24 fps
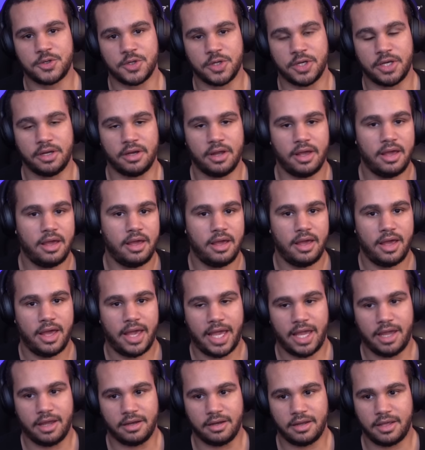session
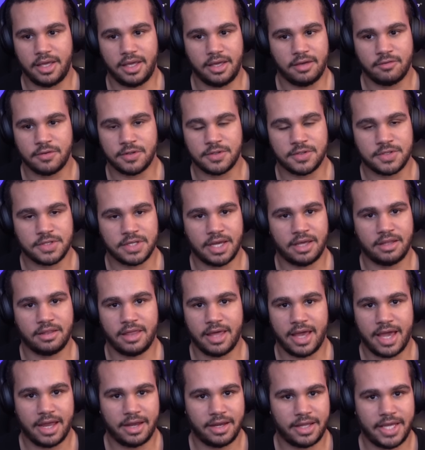and he even
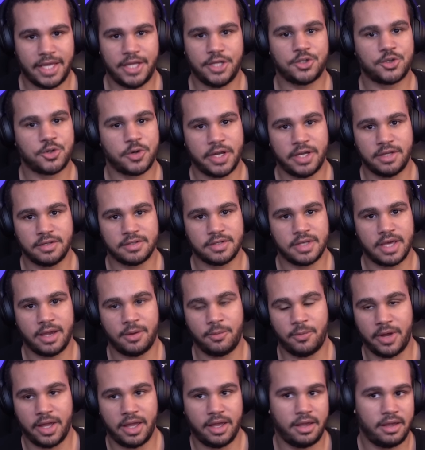said that he trains
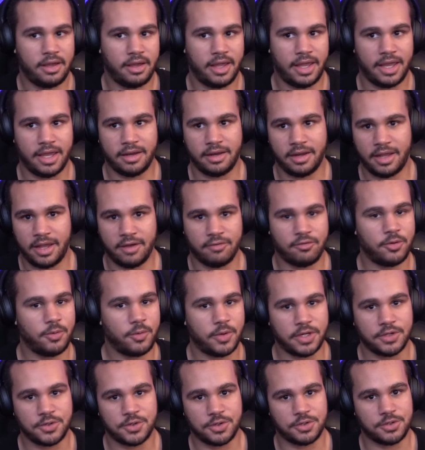that way and
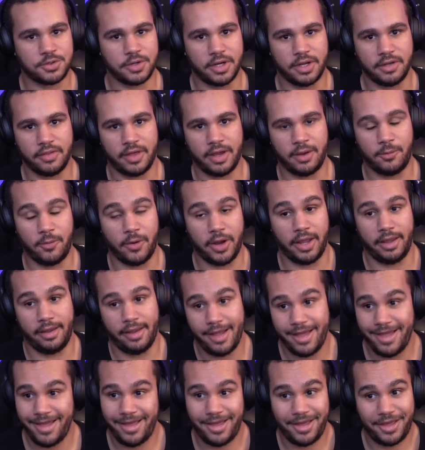everyone should train that
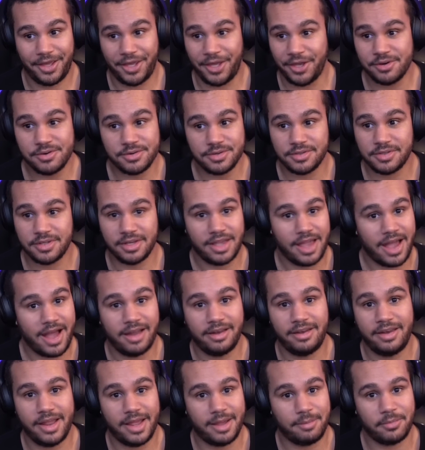way. Here's the
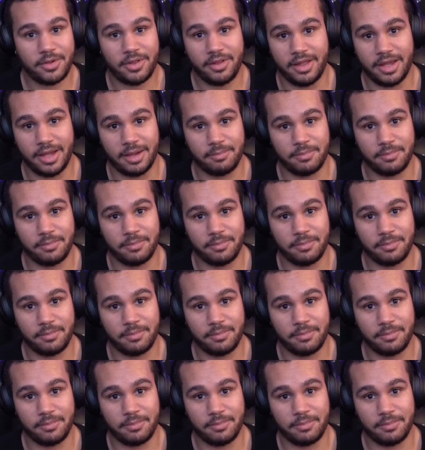goddamn